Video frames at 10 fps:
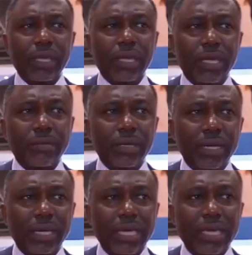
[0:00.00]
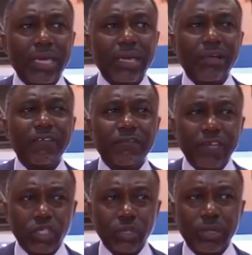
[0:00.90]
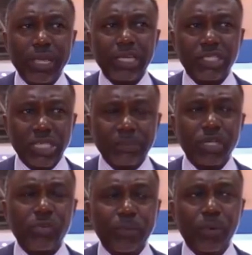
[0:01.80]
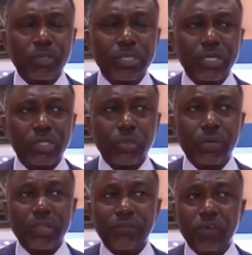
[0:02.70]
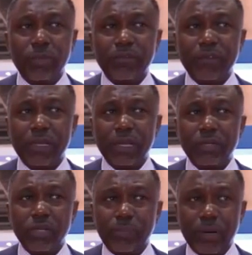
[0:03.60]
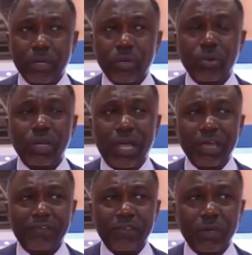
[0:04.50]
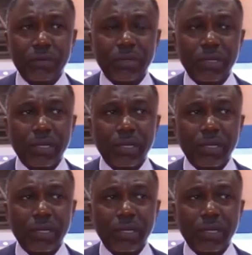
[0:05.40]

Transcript: uh, a key visual exception reporting tool in the form of a, a new product called Live View.